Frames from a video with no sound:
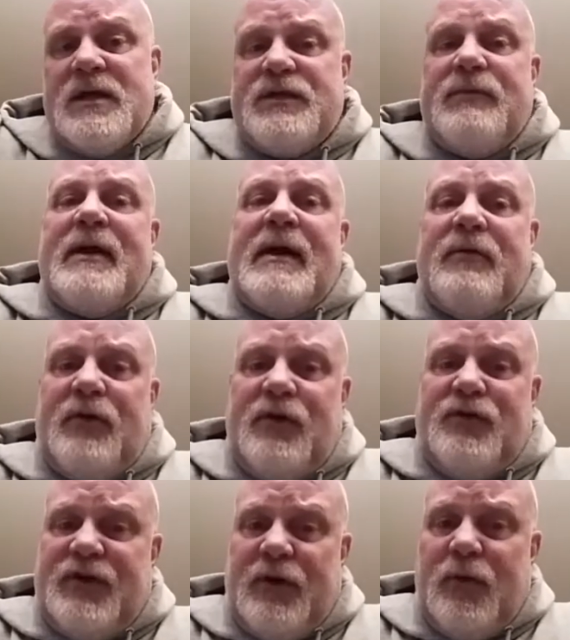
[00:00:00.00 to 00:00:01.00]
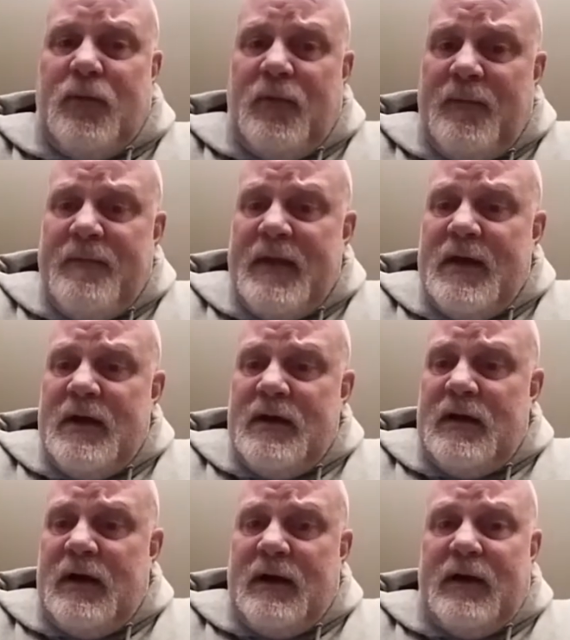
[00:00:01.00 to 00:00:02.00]
So I would urge you,
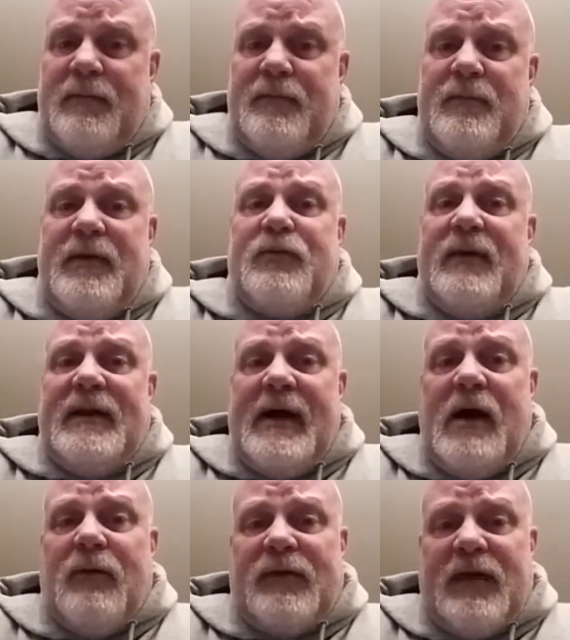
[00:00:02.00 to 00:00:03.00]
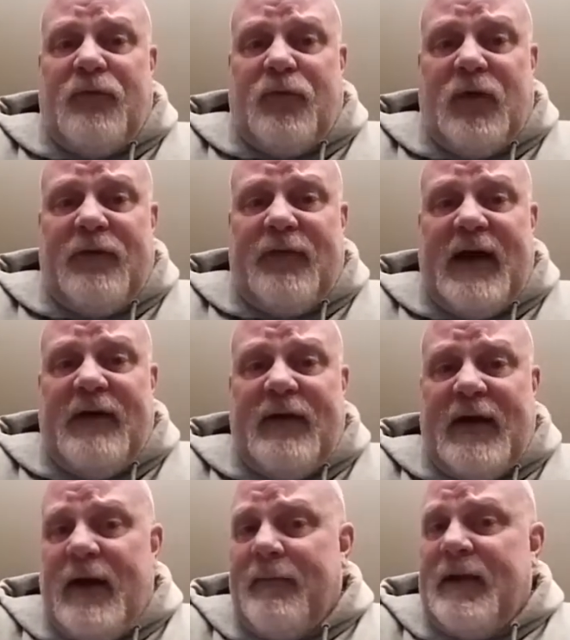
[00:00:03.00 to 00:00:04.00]
between now and 10:45
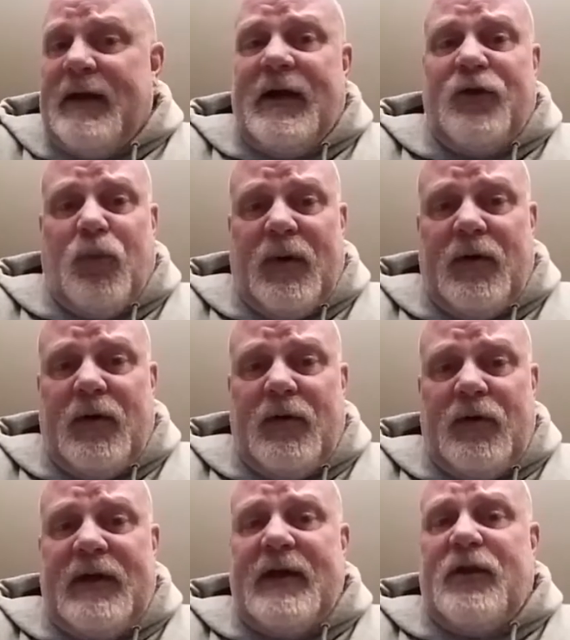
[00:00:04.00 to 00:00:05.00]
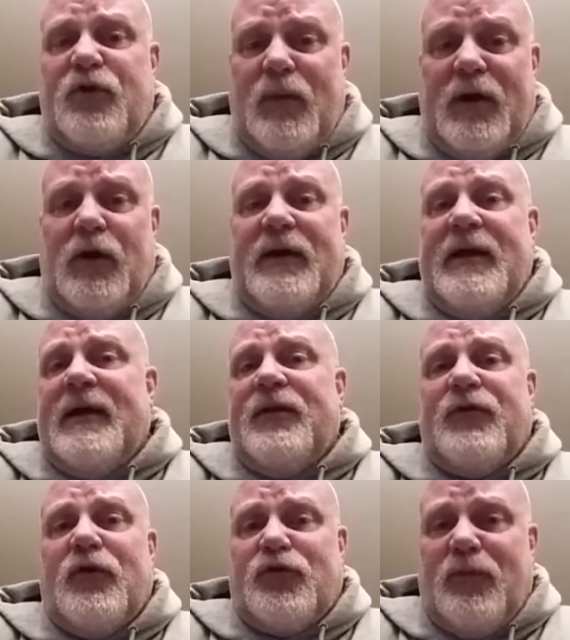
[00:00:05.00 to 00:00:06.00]
a.m., get on Twitter, get on
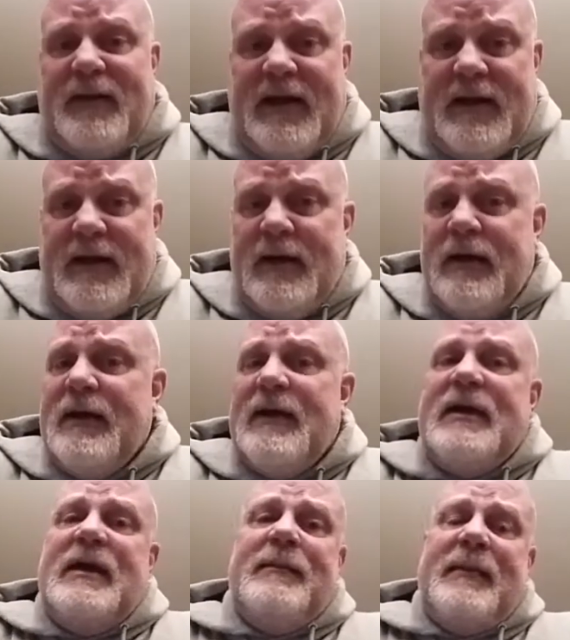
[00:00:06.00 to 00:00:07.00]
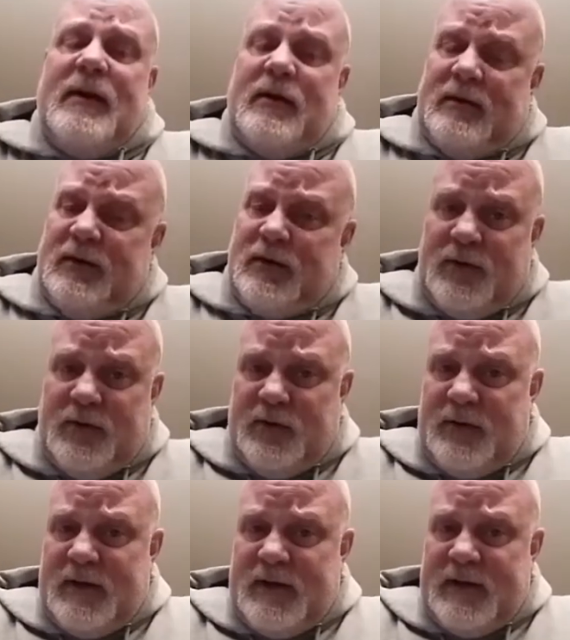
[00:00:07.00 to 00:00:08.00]
social media, email
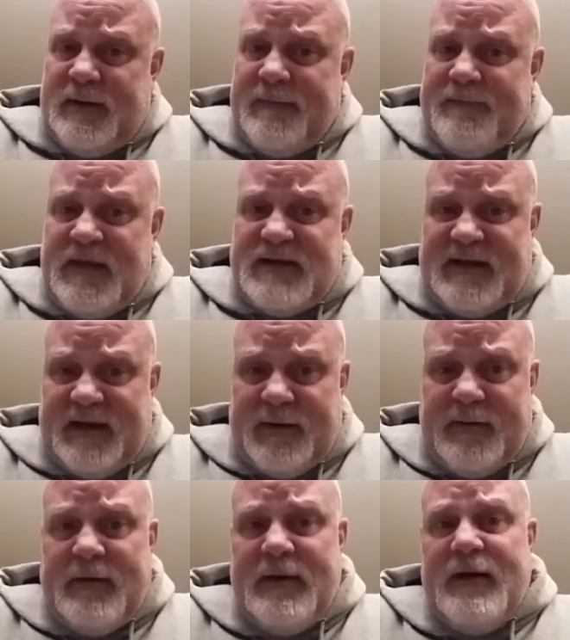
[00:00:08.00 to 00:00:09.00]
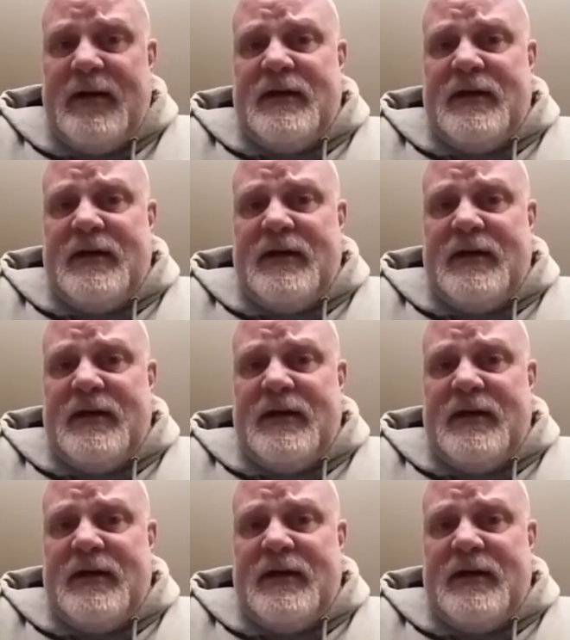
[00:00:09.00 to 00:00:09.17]
your senator,